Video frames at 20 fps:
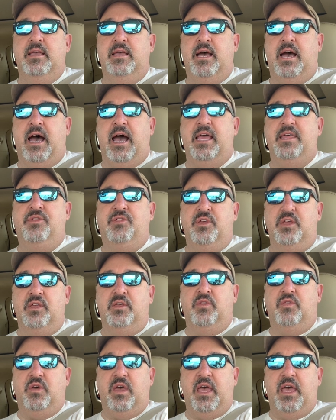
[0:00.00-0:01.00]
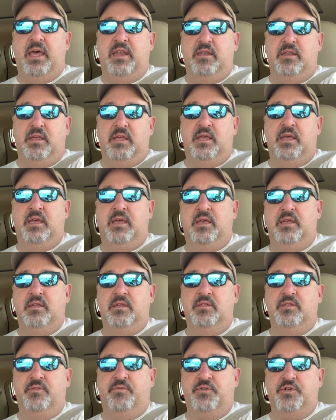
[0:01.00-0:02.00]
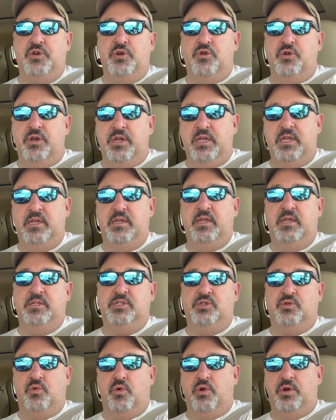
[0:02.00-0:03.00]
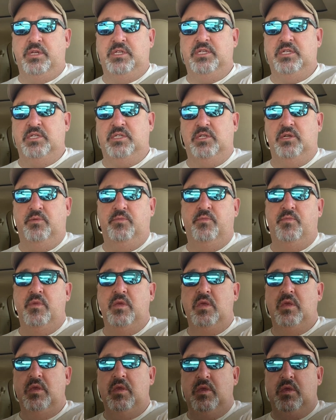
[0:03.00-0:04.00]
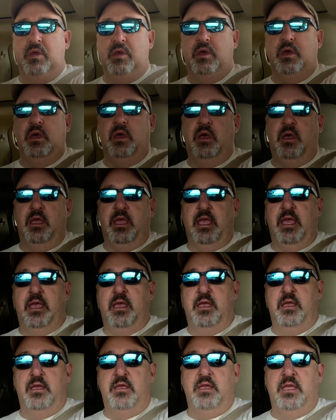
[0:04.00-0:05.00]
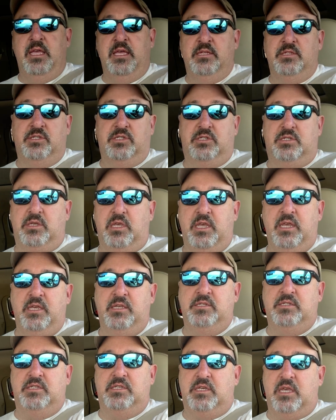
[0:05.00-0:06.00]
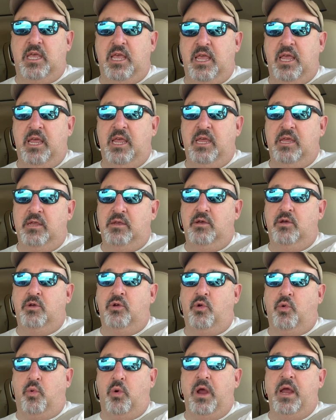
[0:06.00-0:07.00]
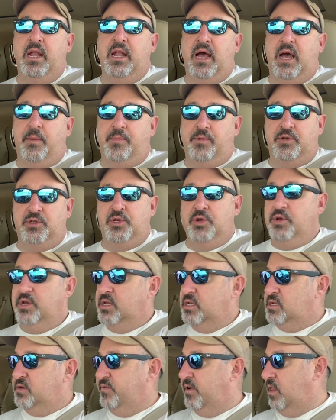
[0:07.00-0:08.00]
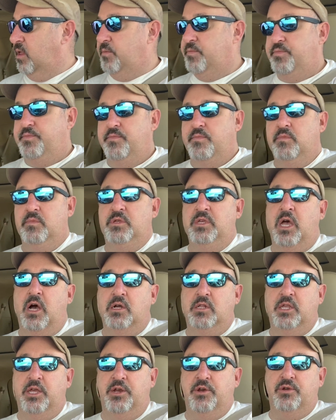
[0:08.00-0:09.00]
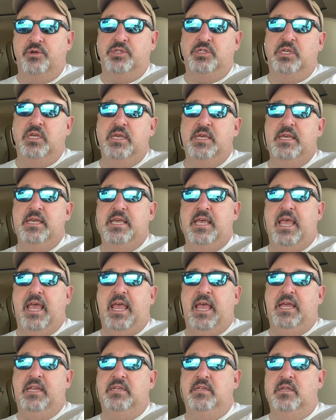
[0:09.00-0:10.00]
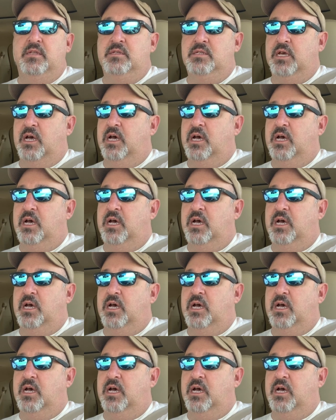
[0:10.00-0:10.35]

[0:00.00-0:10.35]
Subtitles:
I think that the fraternity and sorority system is a great opportunity to develop young leaders, and